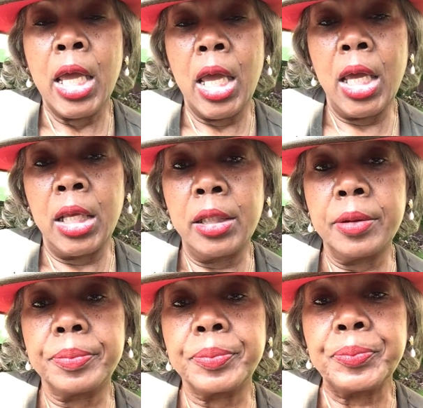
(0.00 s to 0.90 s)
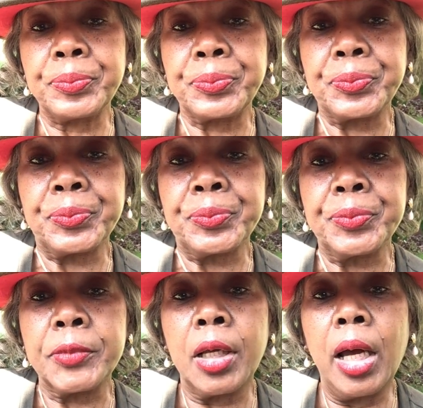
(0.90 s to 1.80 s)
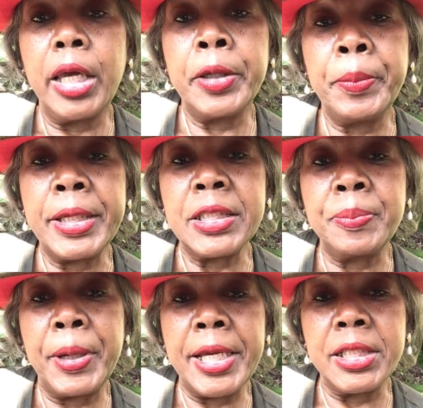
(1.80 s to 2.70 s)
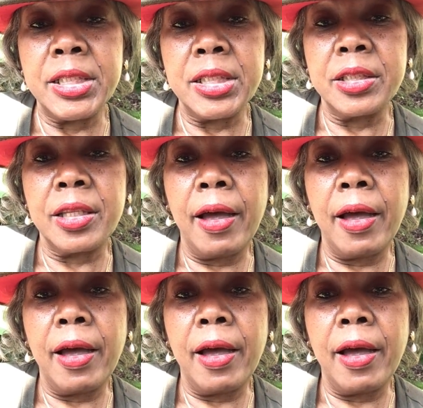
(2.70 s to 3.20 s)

an MS patient,